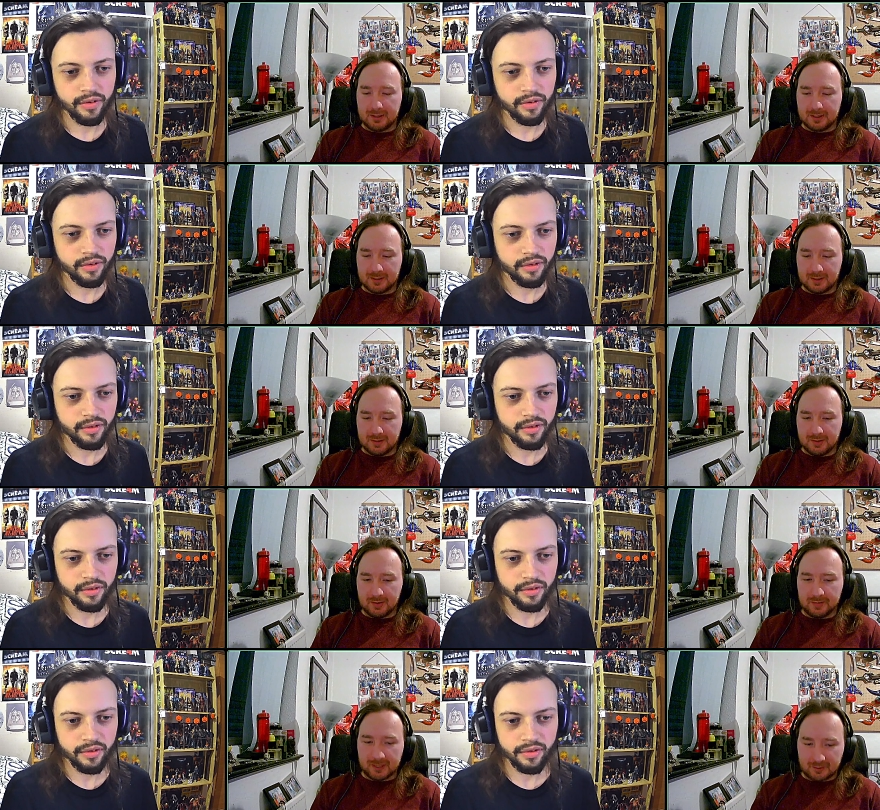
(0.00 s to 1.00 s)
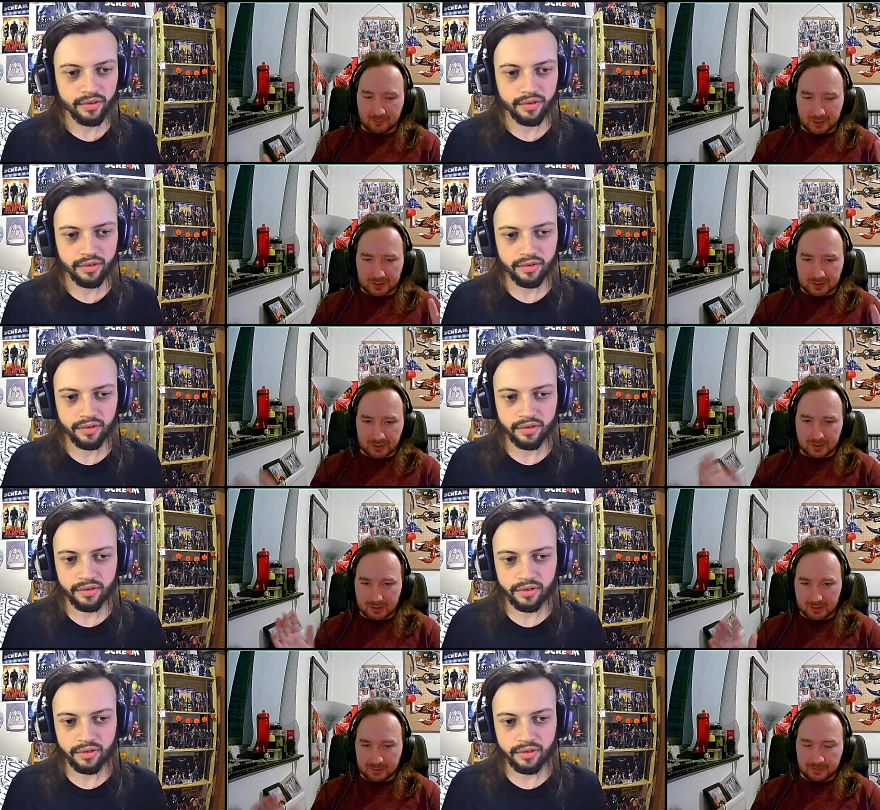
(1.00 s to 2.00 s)
Speaker 1: like a really good black and white
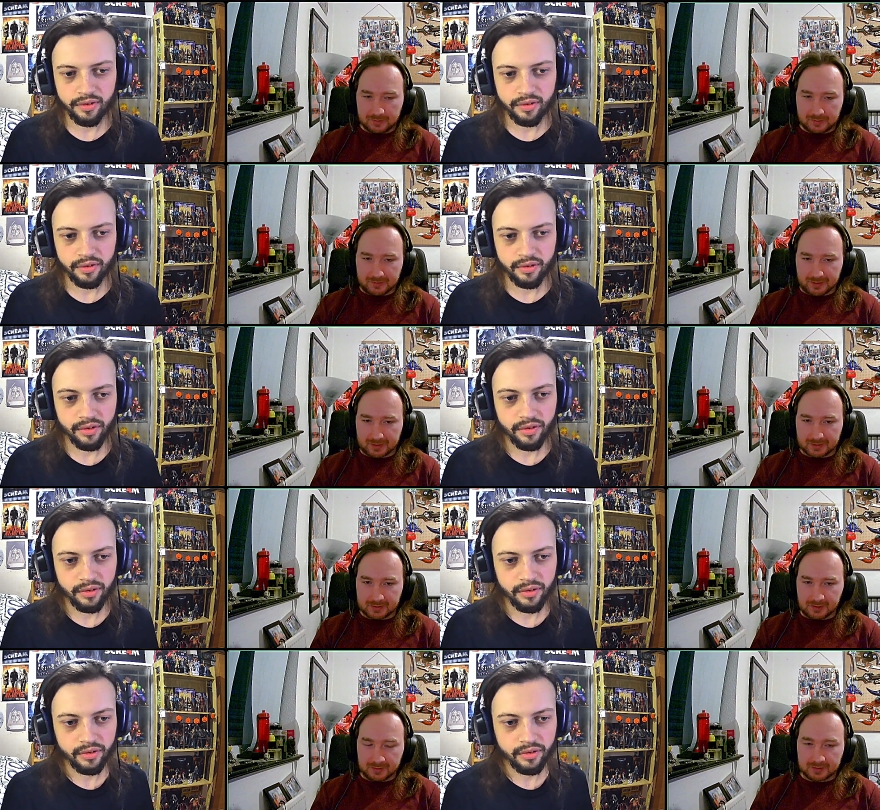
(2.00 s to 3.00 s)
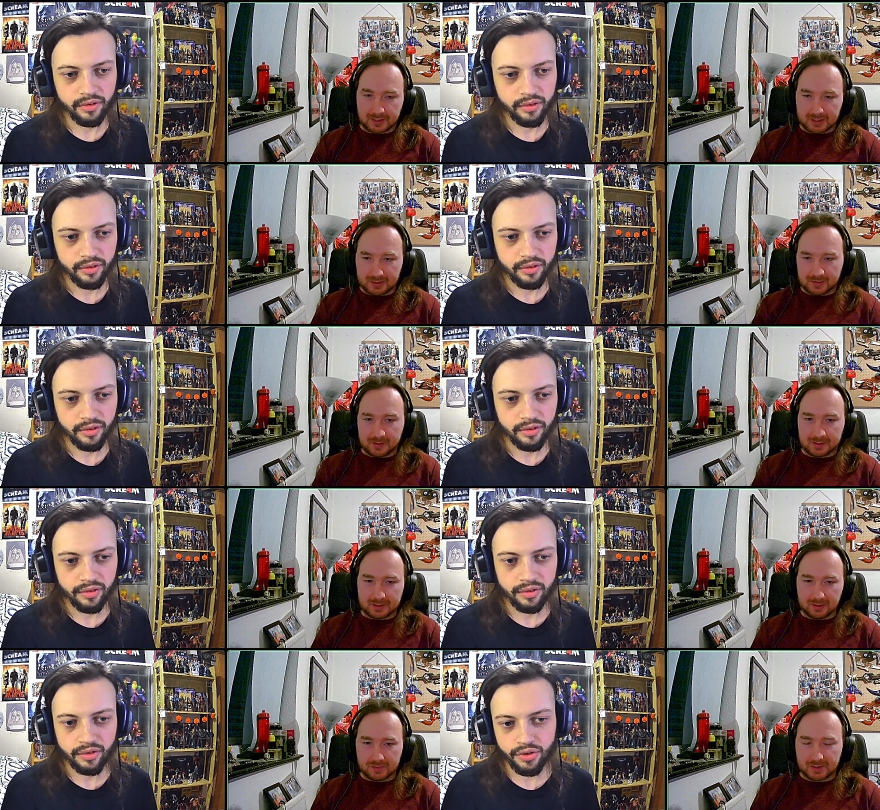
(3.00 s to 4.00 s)
shot of like the old diner and that,
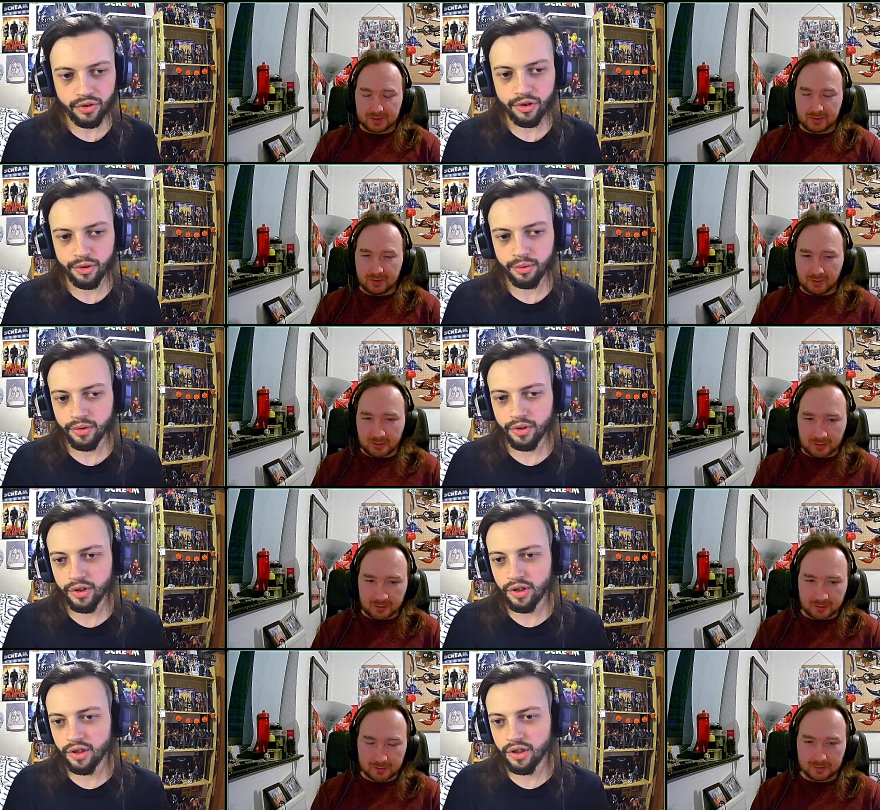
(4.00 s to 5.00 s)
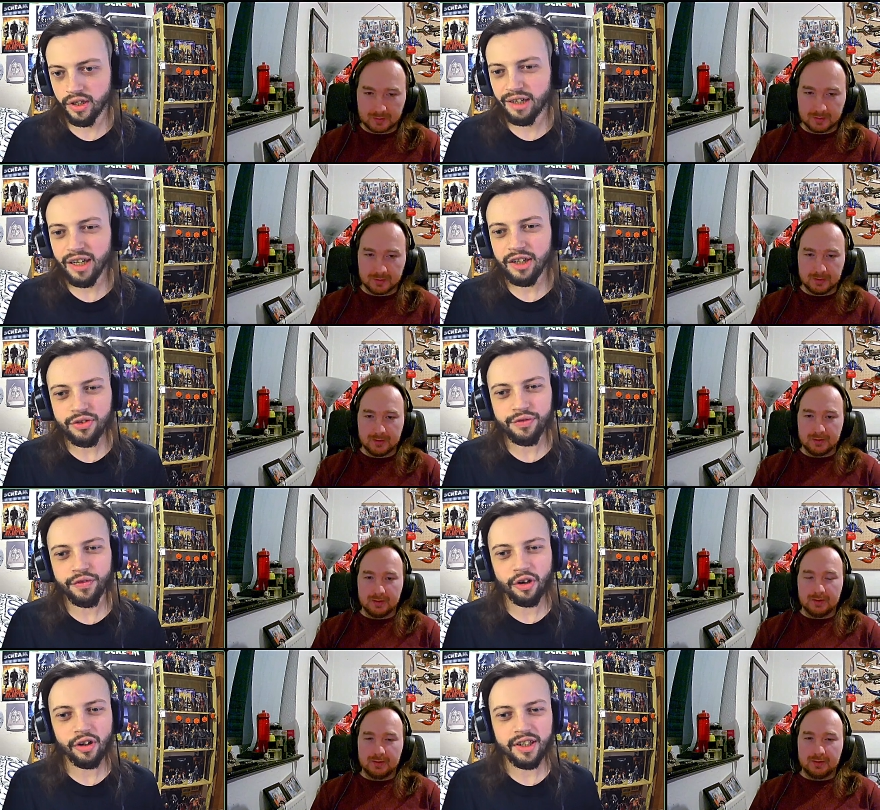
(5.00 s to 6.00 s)
and then goes back True.
Speaker 2: And I,
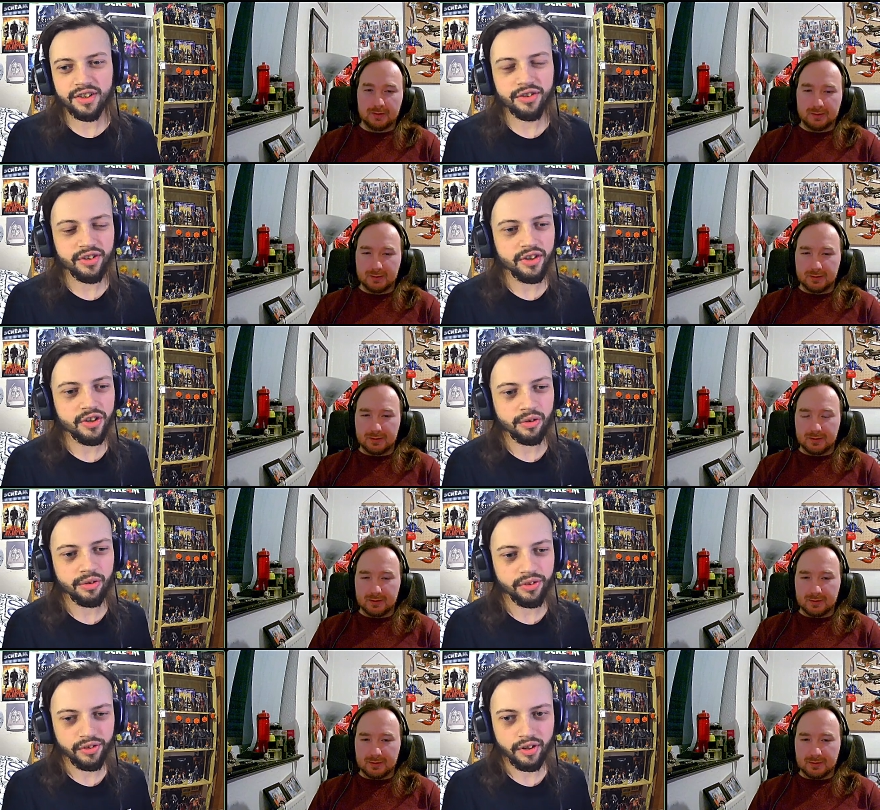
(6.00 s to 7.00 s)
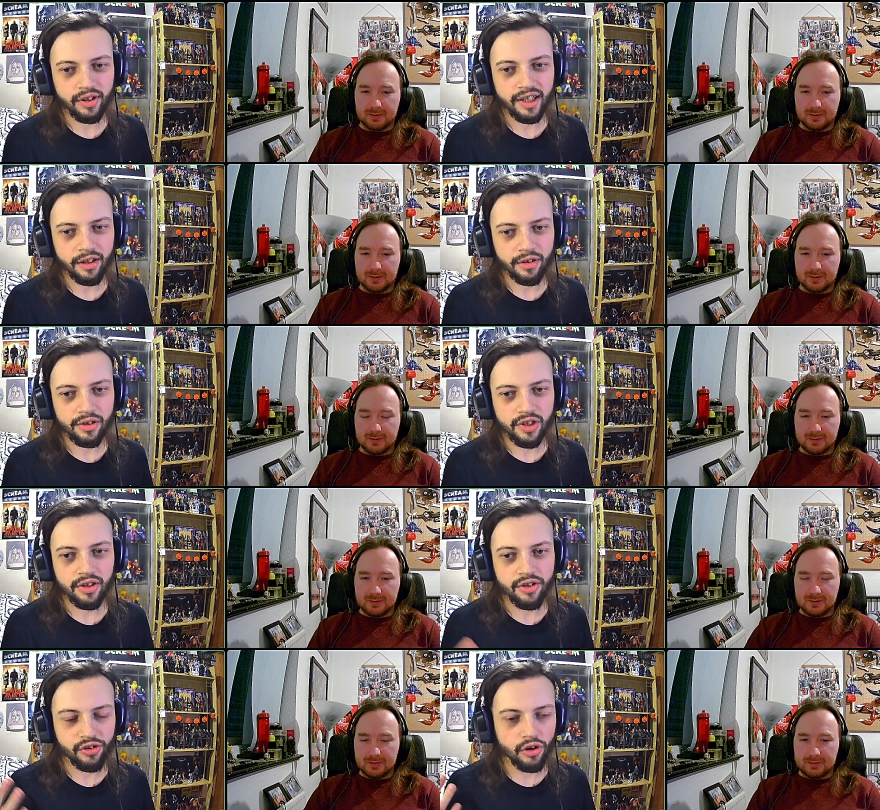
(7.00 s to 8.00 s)
just thought of this because then she goes into the diner and
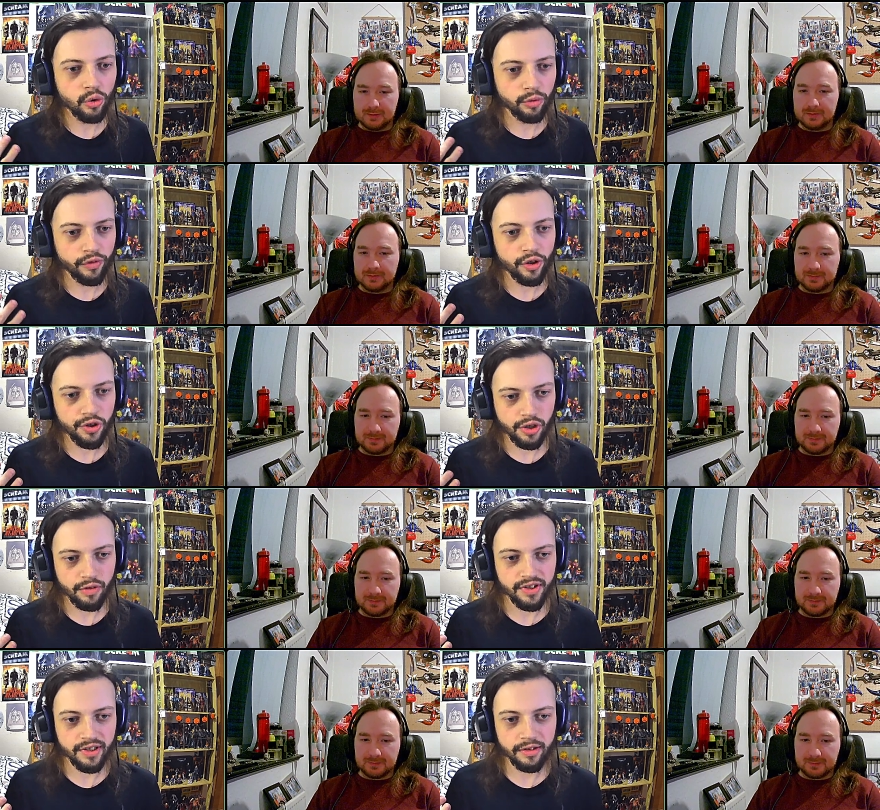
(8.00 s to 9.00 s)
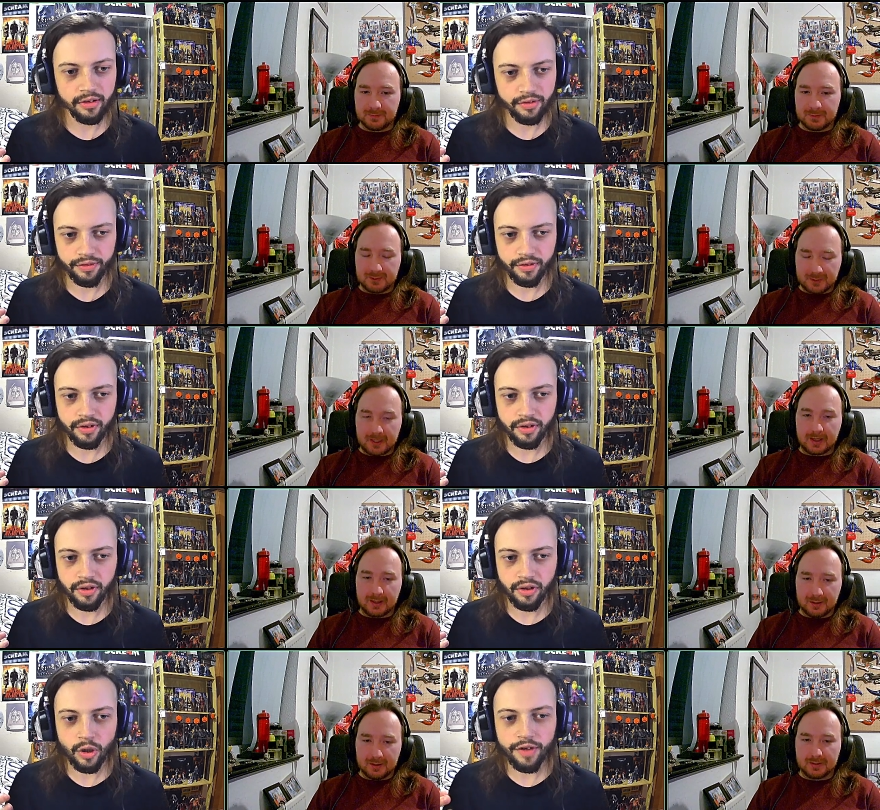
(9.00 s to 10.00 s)
she an old version of herself.
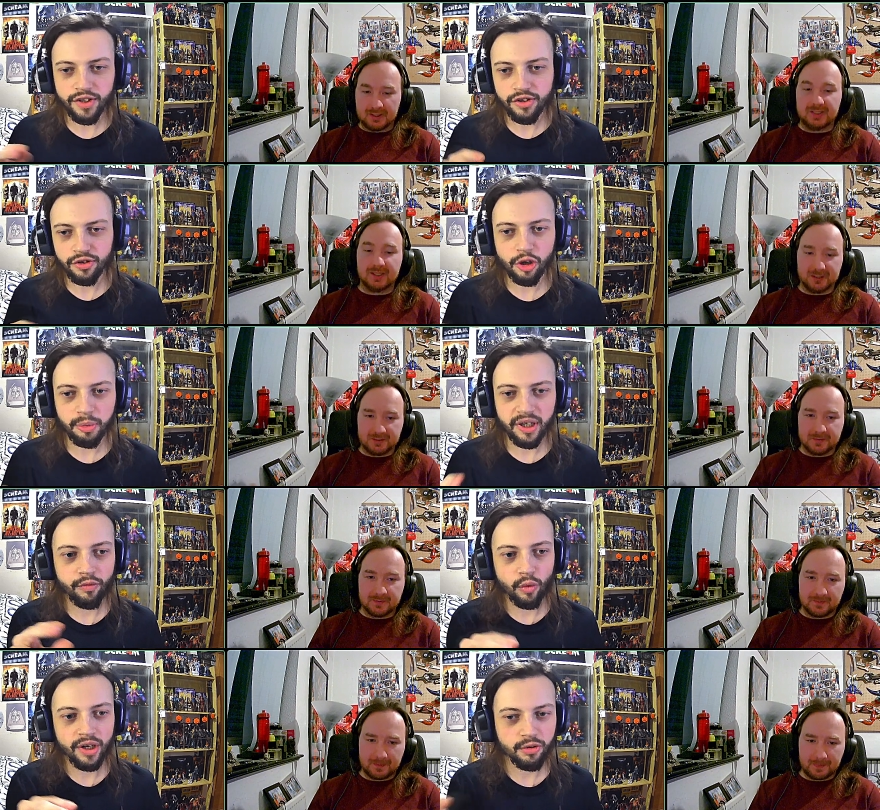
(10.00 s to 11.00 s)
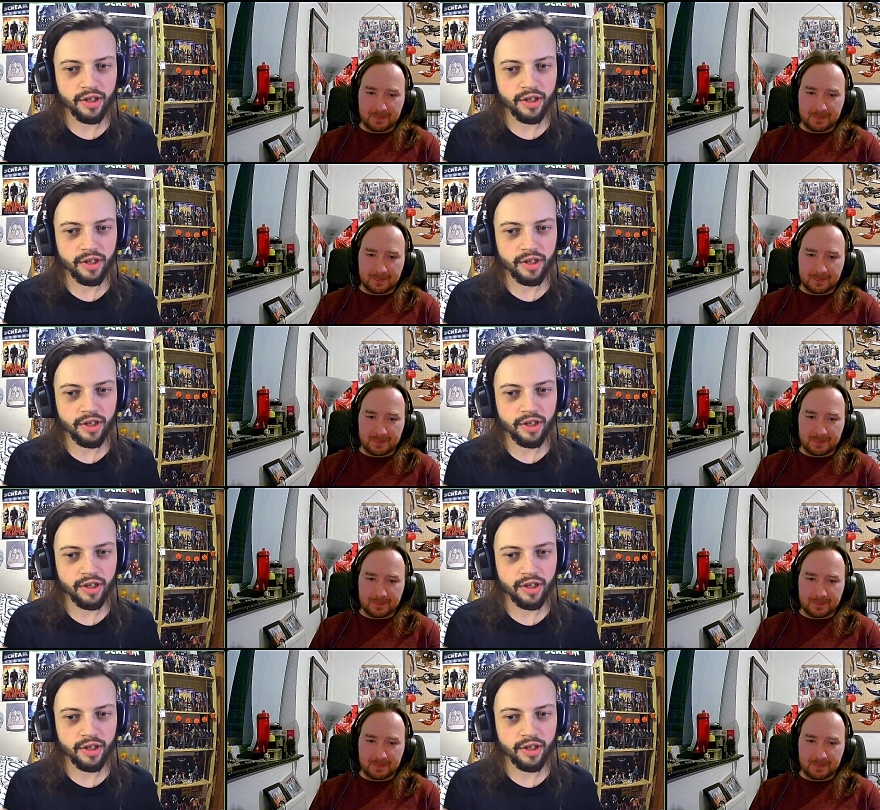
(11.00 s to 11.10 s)
Speaker 1: Yeah. What if you
Speaker 2: took a bit of Wes